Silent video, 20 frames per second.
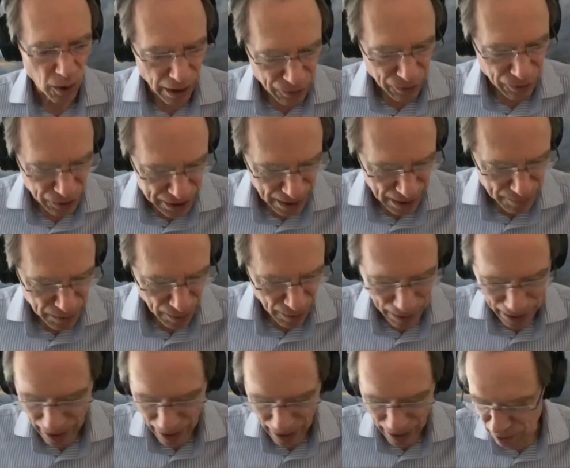at the same time
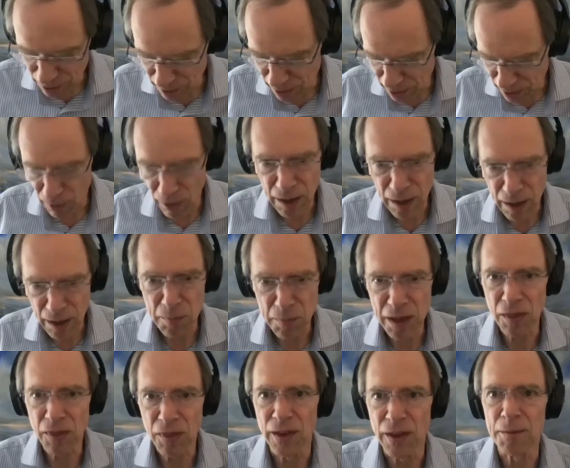I have to, you know,
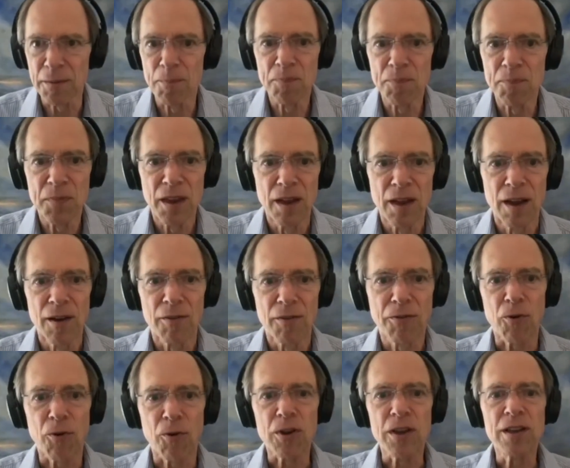admit that
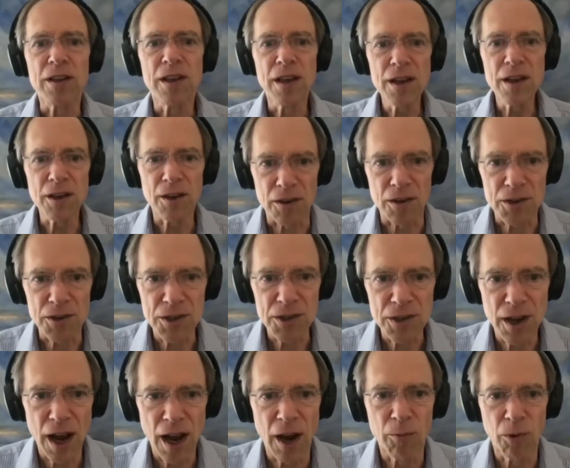for
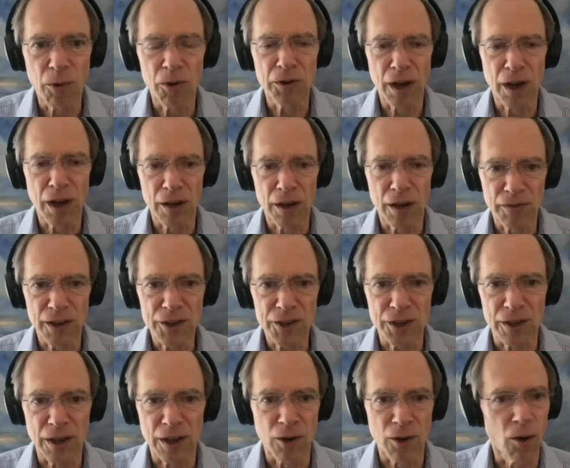years I wrote
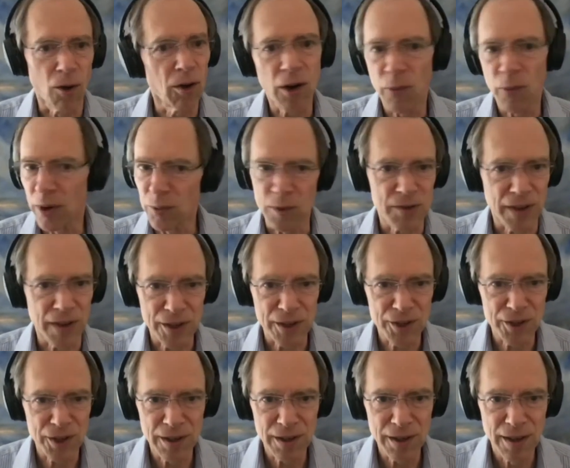nonfiction and all I read was
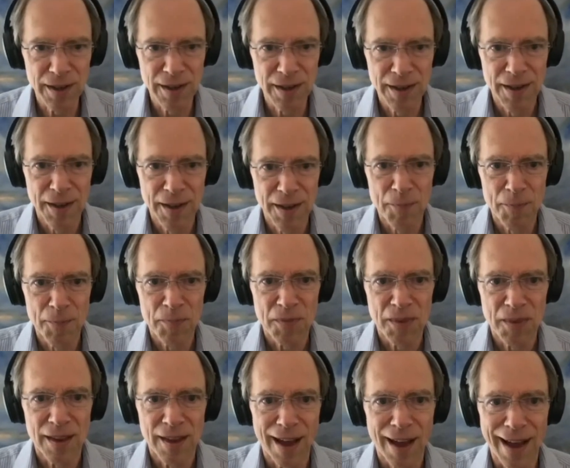fiction.
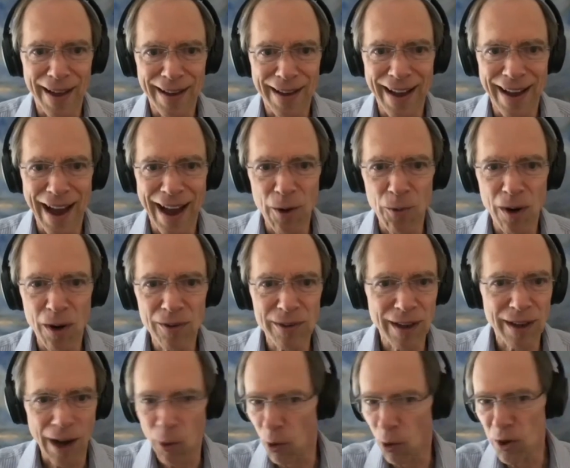I, I
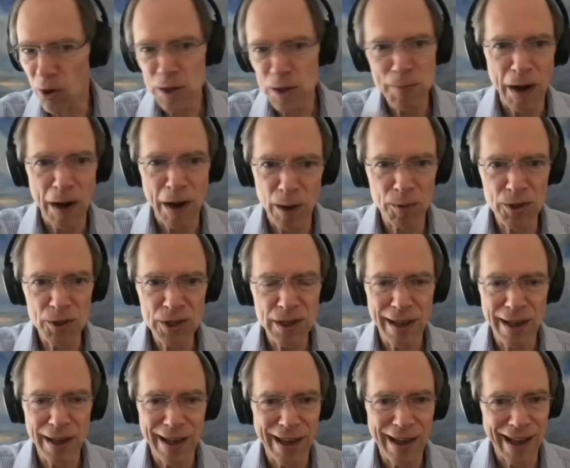wrote all those
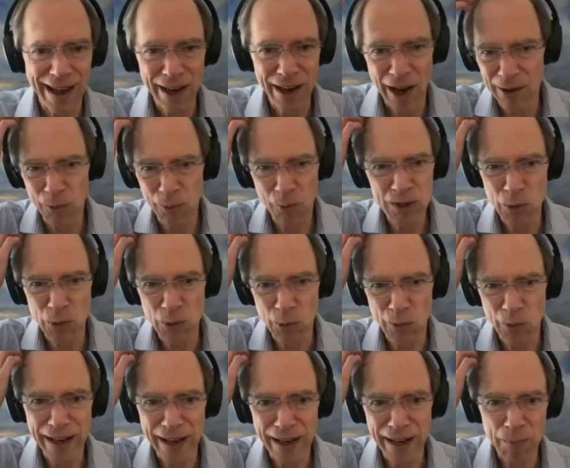parables. I wasn't
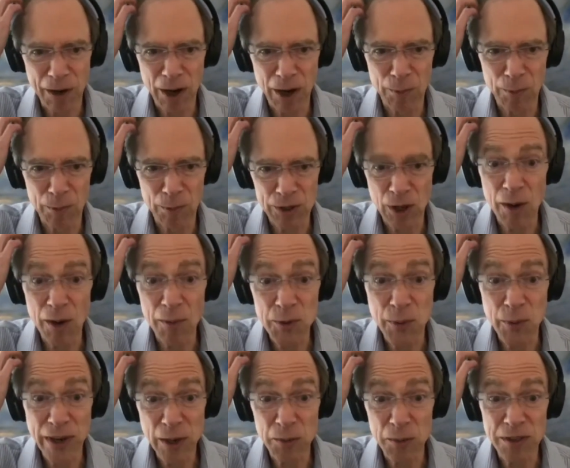reading any parables. All I
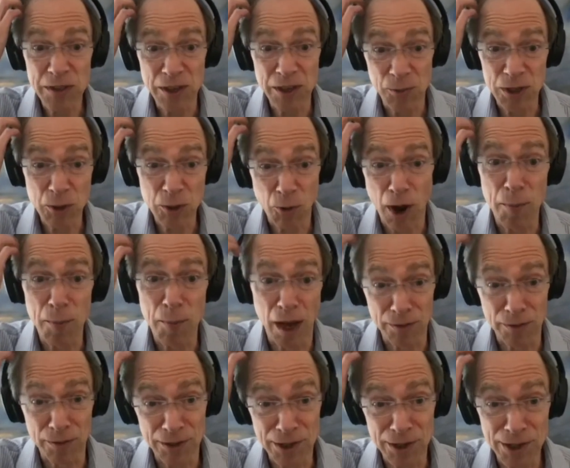was reading was, was crime
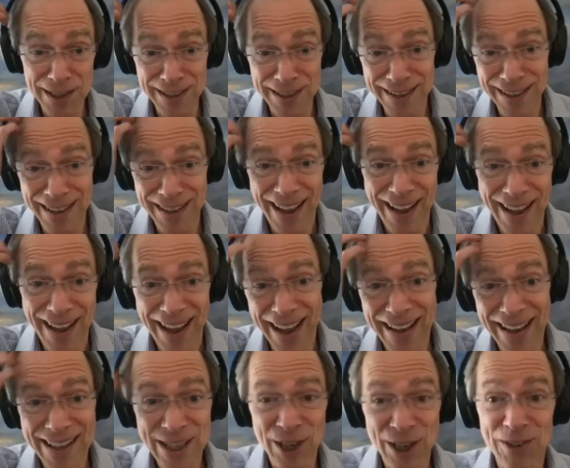novels.
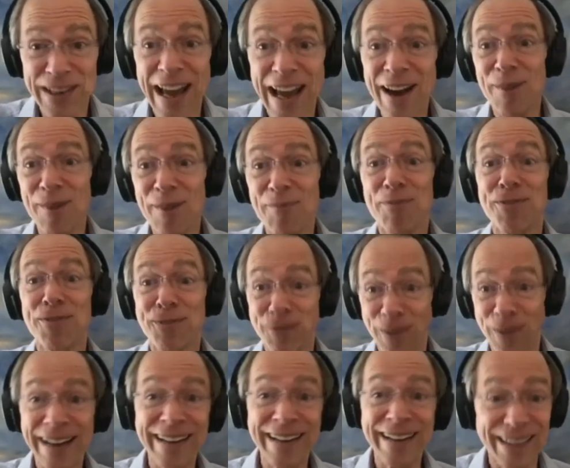And so now I'm
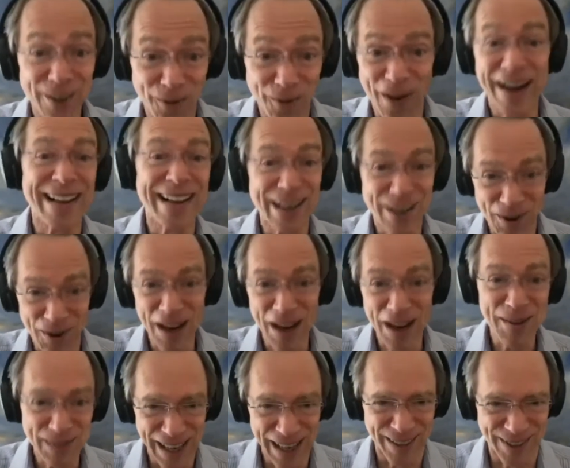finally writing
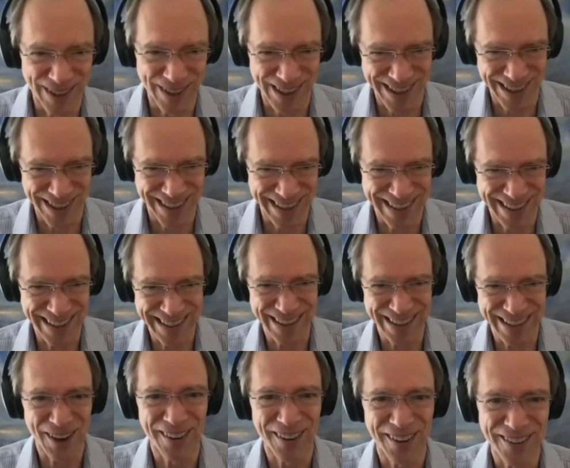crime novels. That's
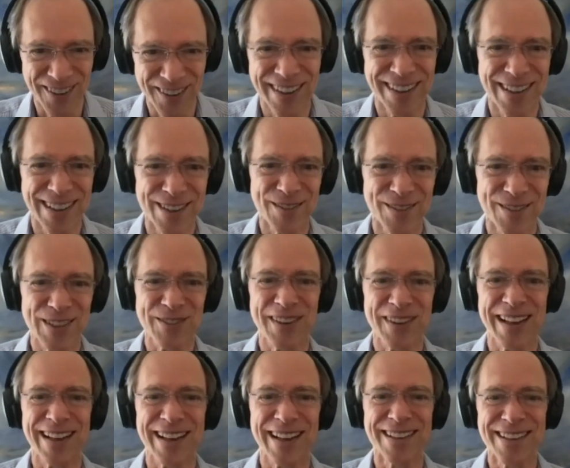what I wanted to do for
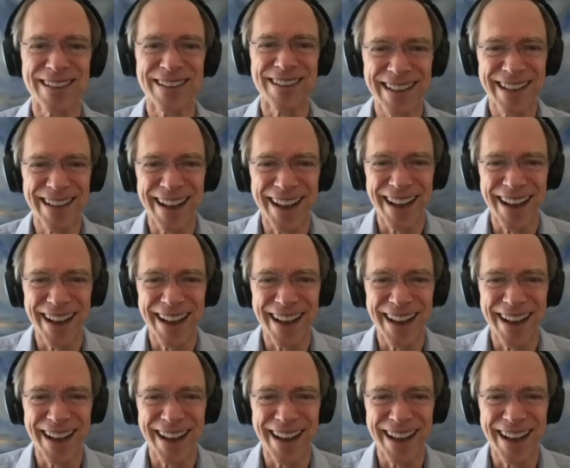20 years.